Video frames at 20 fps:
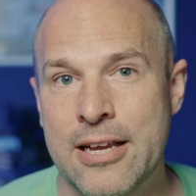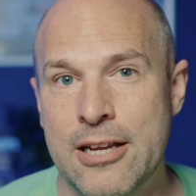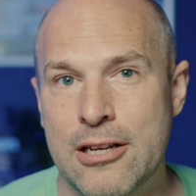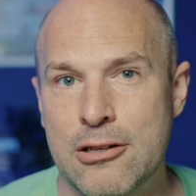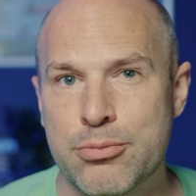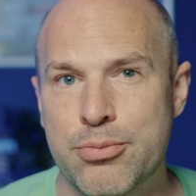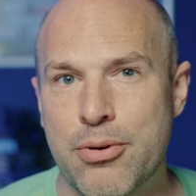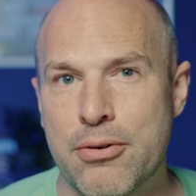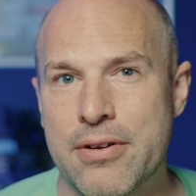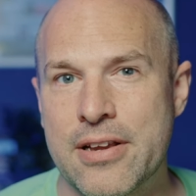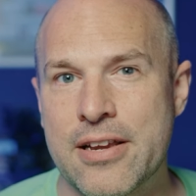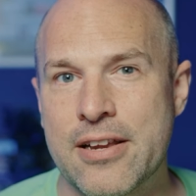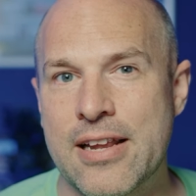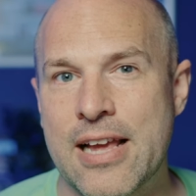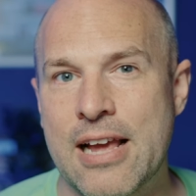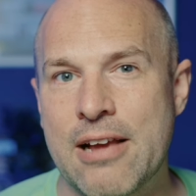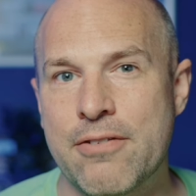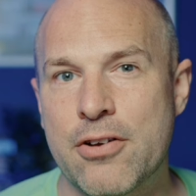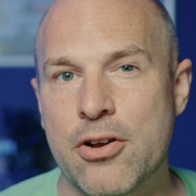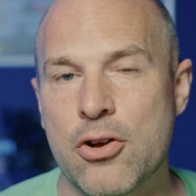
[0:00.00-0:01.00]
he's probably going
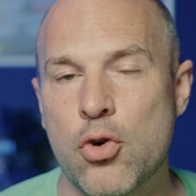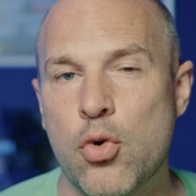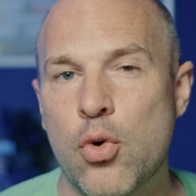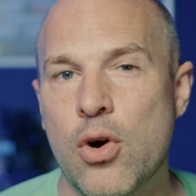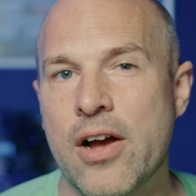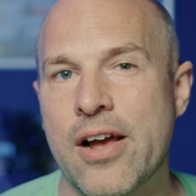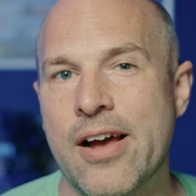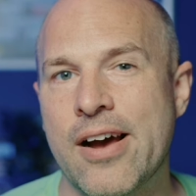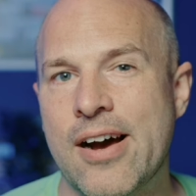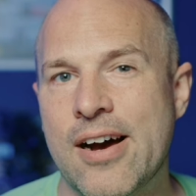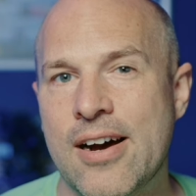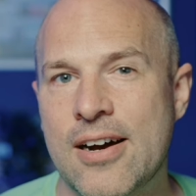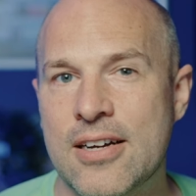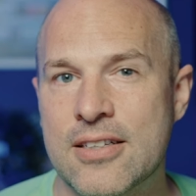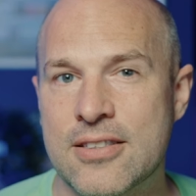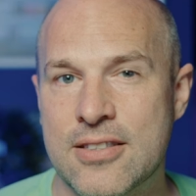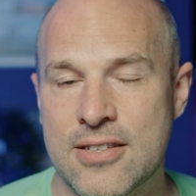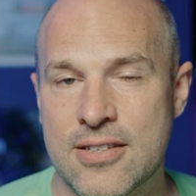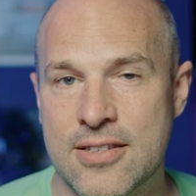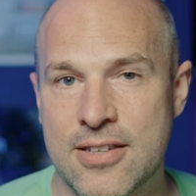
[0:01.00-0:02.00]
to have quite a
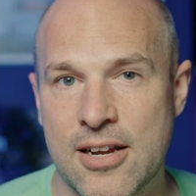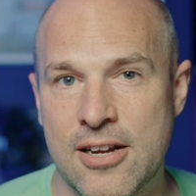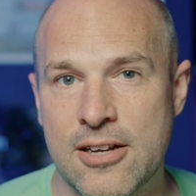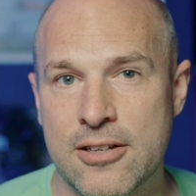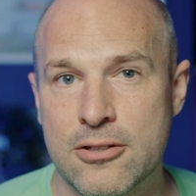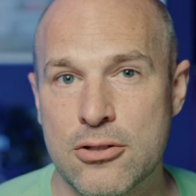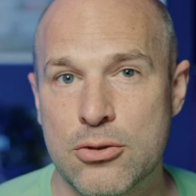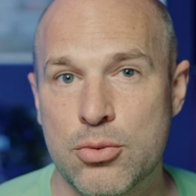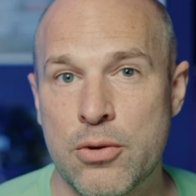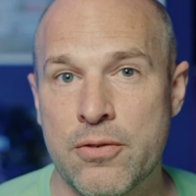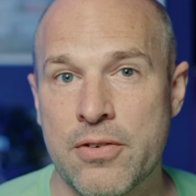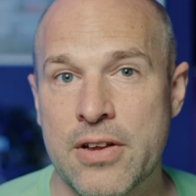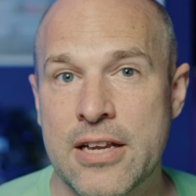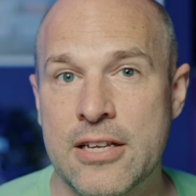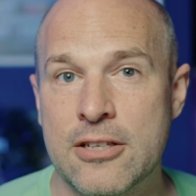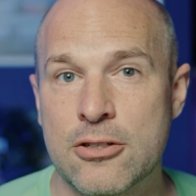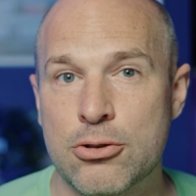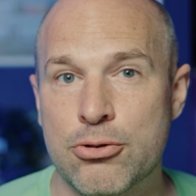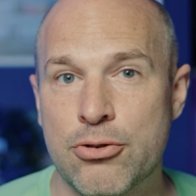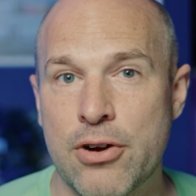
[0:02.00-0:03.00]
hard stance with
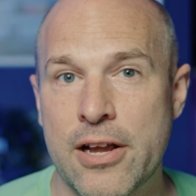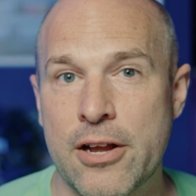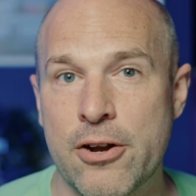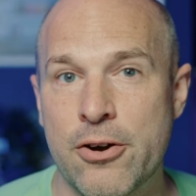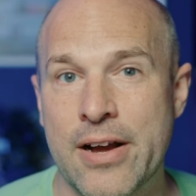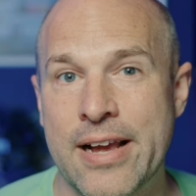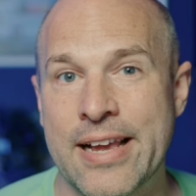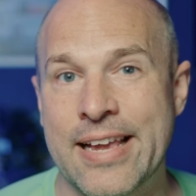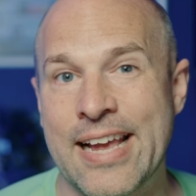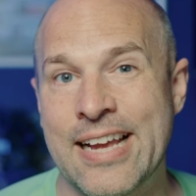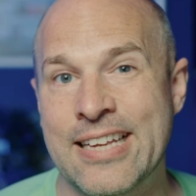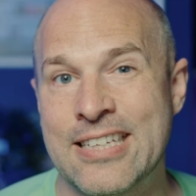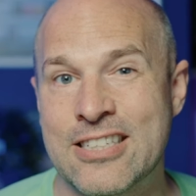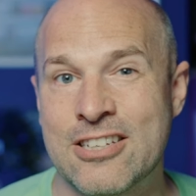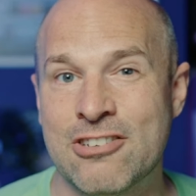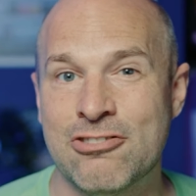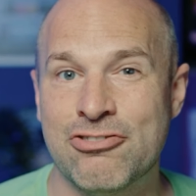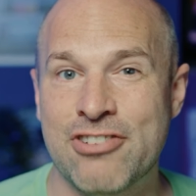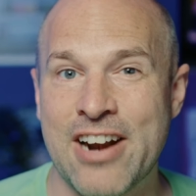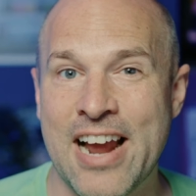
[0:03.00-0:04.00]
Israel against
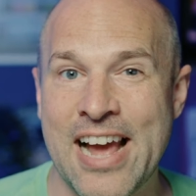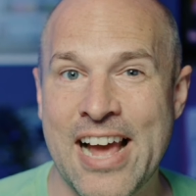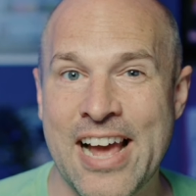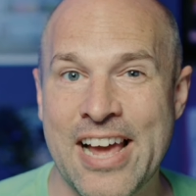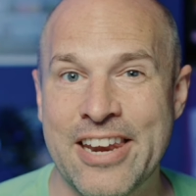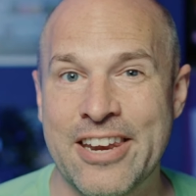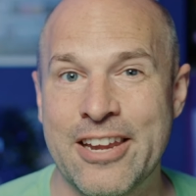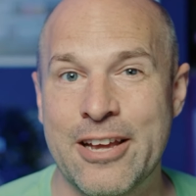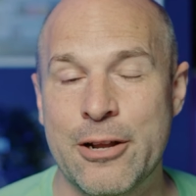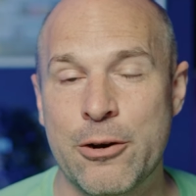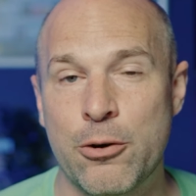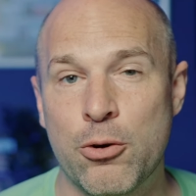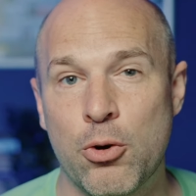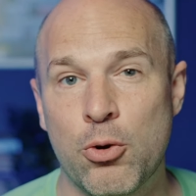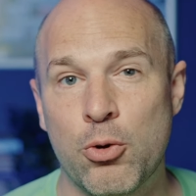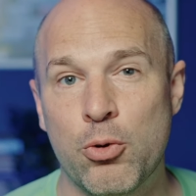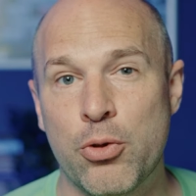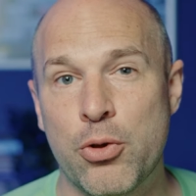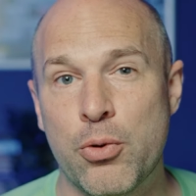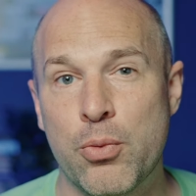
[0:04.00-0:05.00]
Iran and
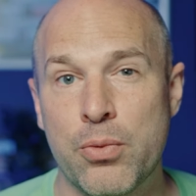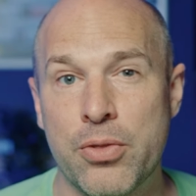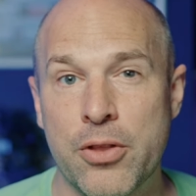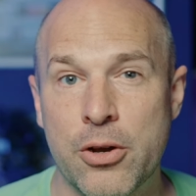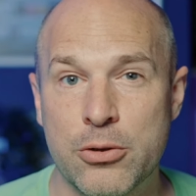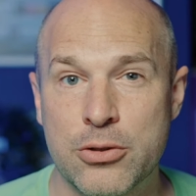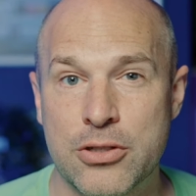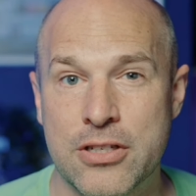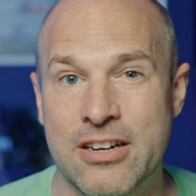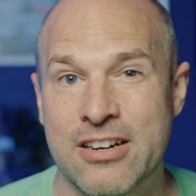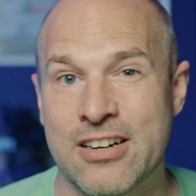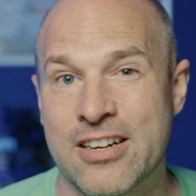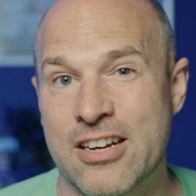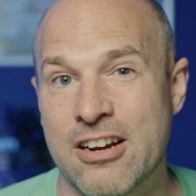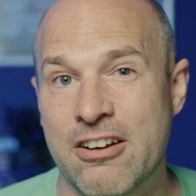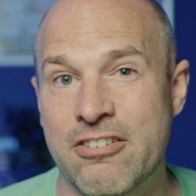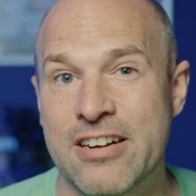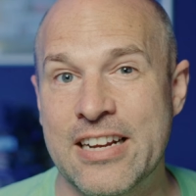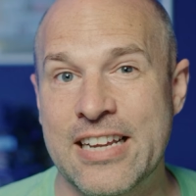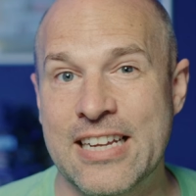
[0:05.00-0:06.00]
all those that are
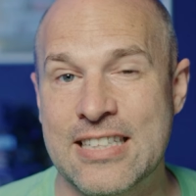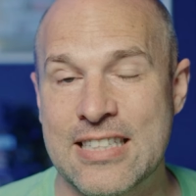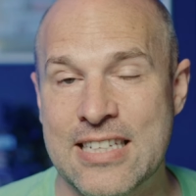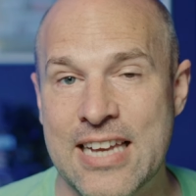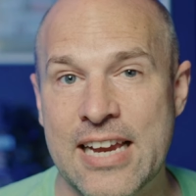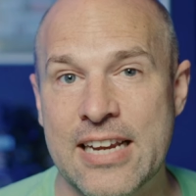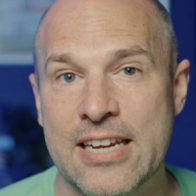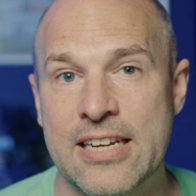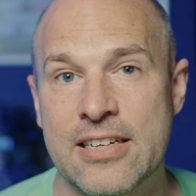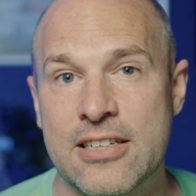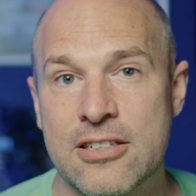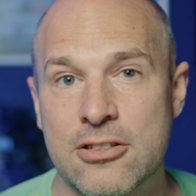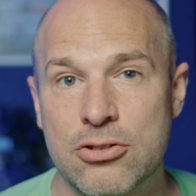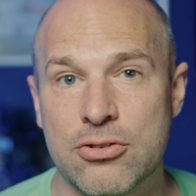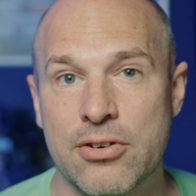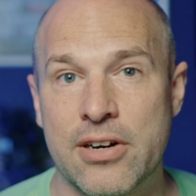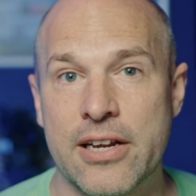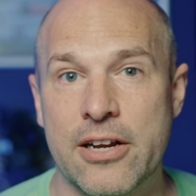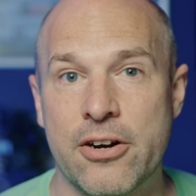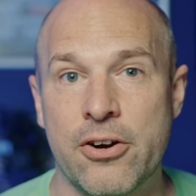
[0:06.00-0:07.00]
currently attacking
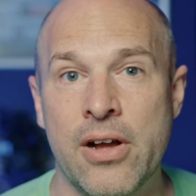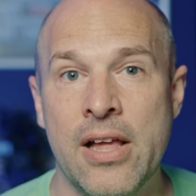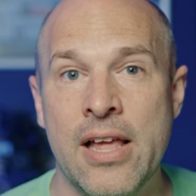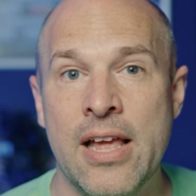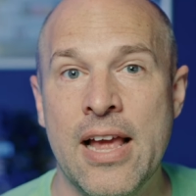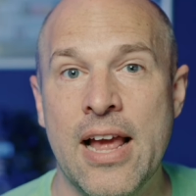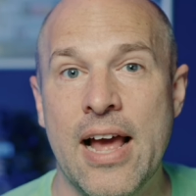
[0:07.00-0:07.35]
Israel,